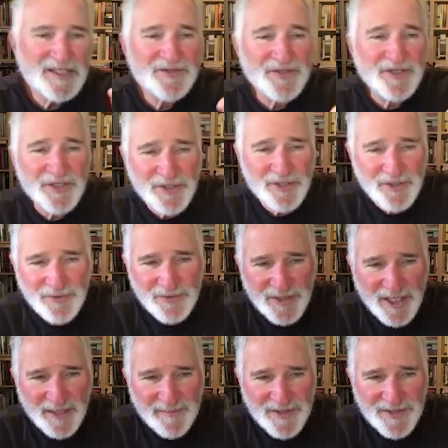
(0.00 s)
The
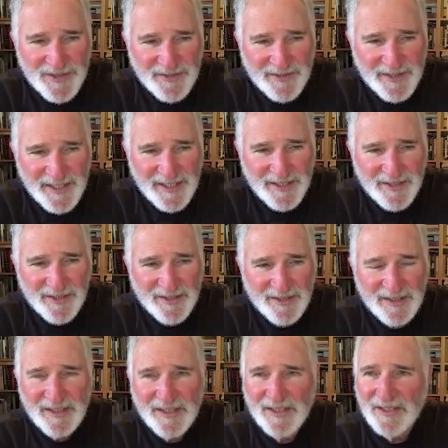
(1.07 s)
newcomers are
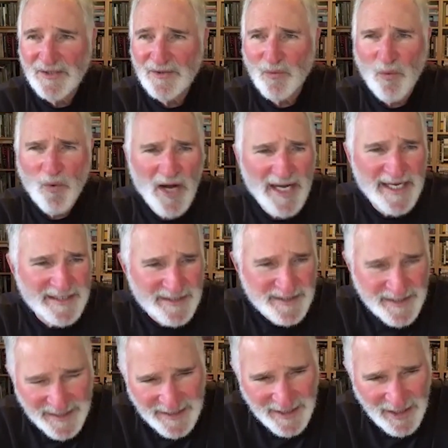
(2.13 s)
here. Why did
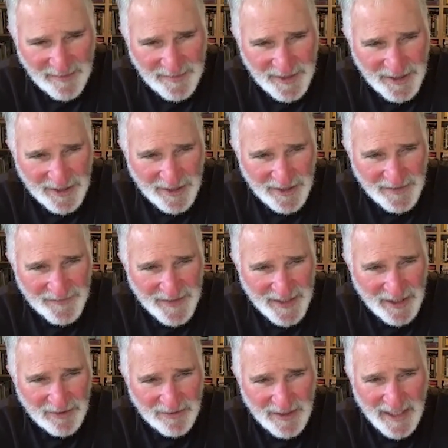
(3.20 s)
they come here if they
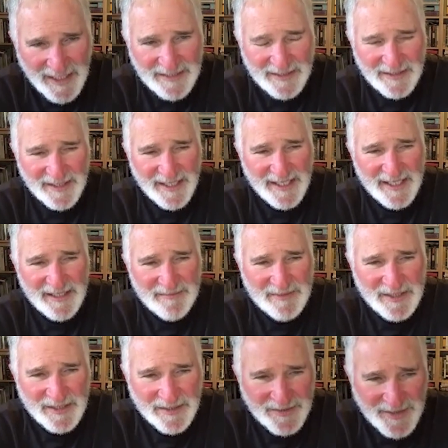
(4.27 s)
don't like the name?
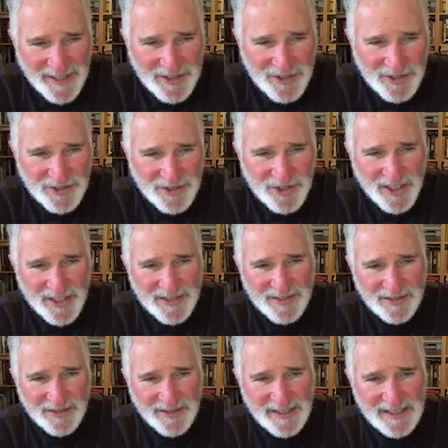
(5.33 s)
They should
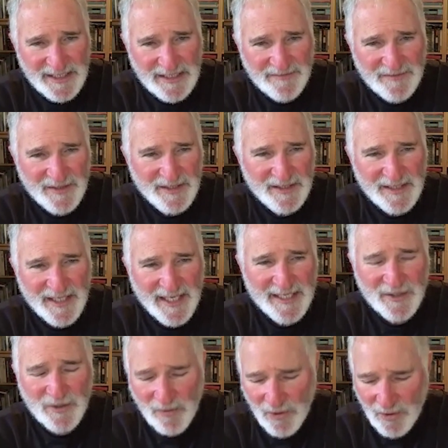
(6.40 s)
just leave.
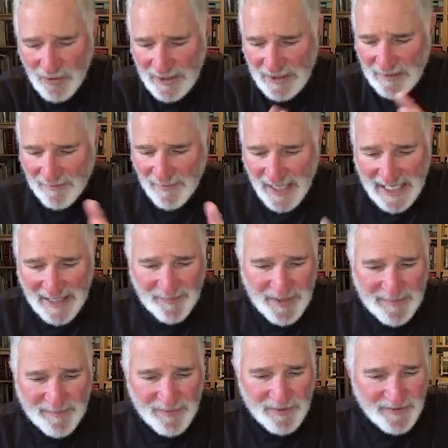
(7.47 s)
And quote, my
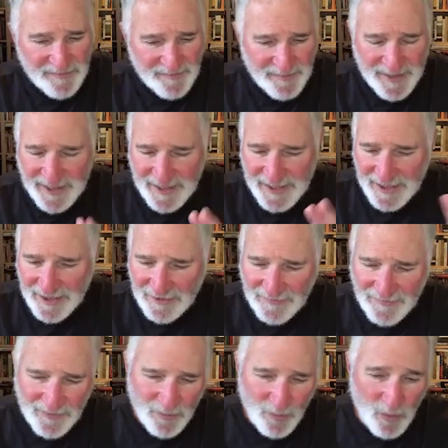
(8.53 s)
people have been here
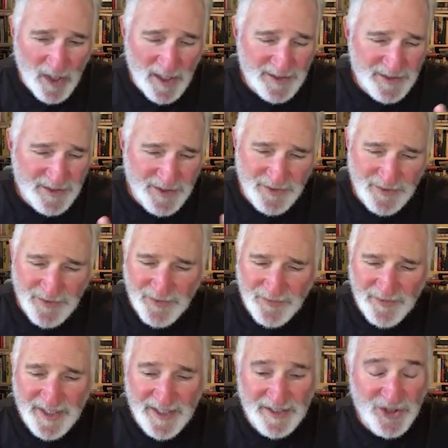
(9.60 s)
for 1, 2,
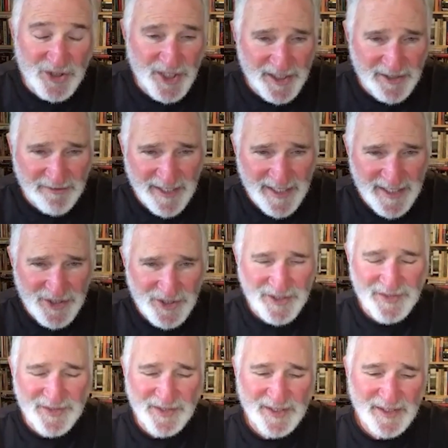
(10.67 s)
3
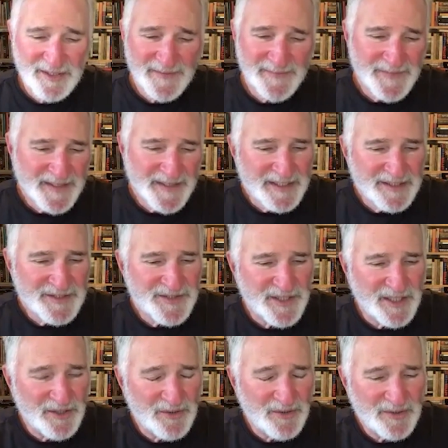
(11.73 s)
generations.
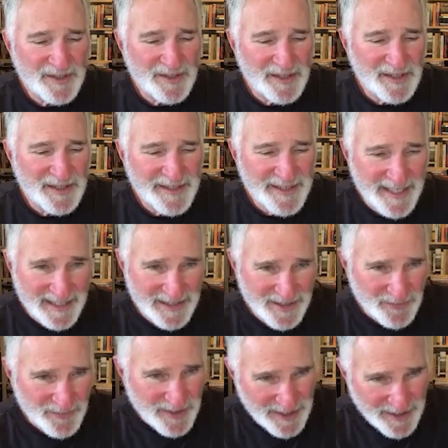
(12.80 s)
So
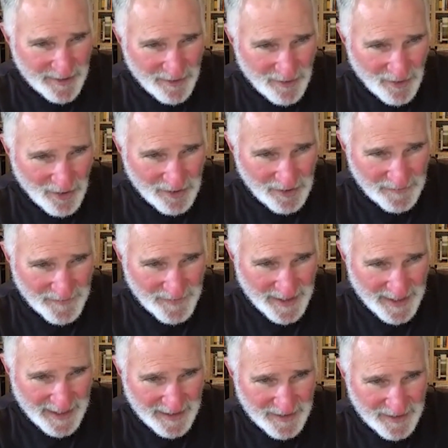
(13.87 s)
yes, we hear all of
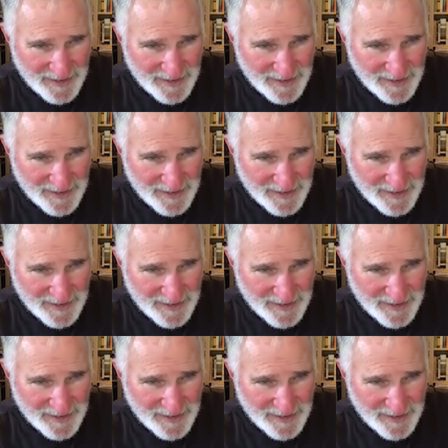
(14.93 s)
that.